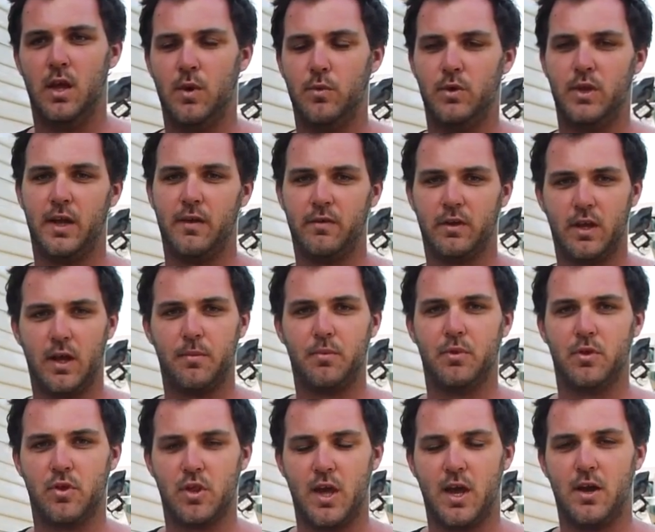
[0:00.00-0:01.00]
and we'd have a
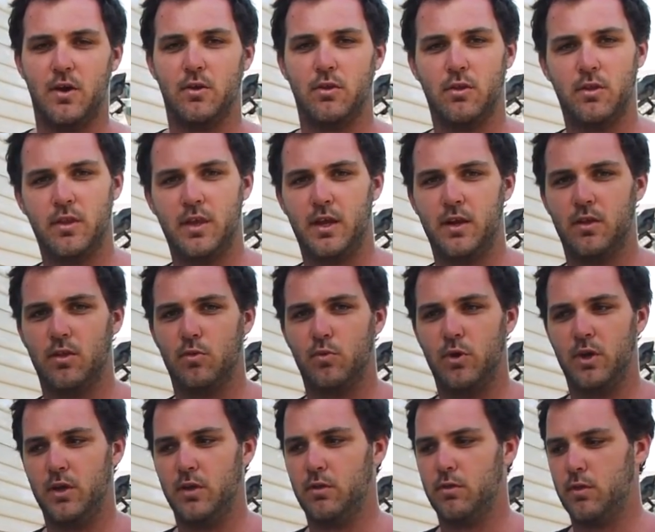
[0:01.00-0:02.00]
couple of showers in that as
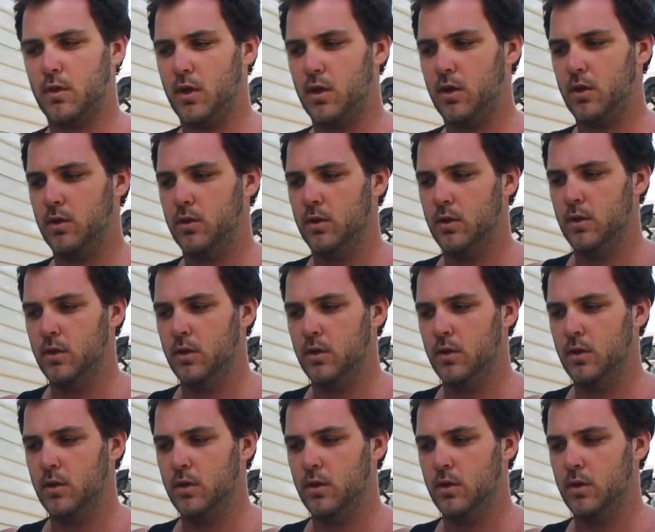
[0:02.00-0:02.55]
well. So